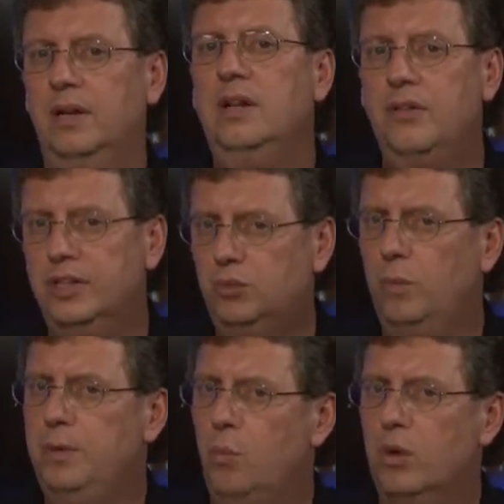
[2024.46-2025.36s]
this will
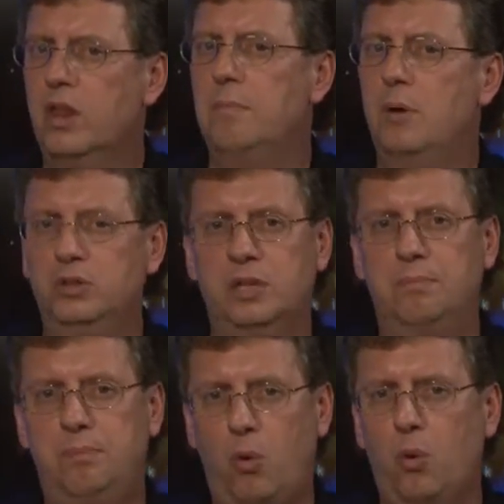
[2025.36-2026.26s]
be one of the most
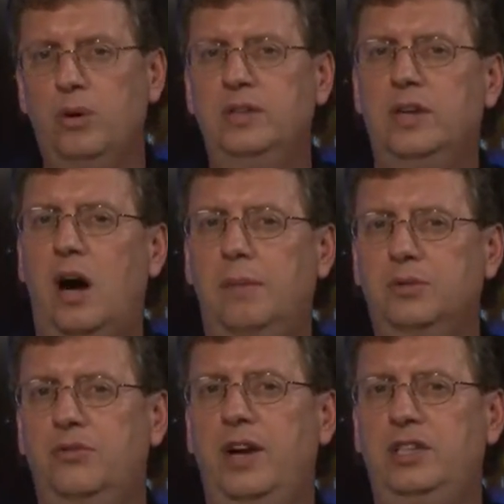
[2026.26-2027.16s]
important
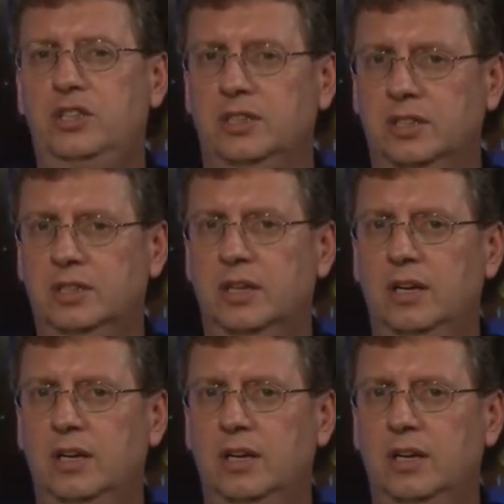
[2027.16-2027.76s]
observations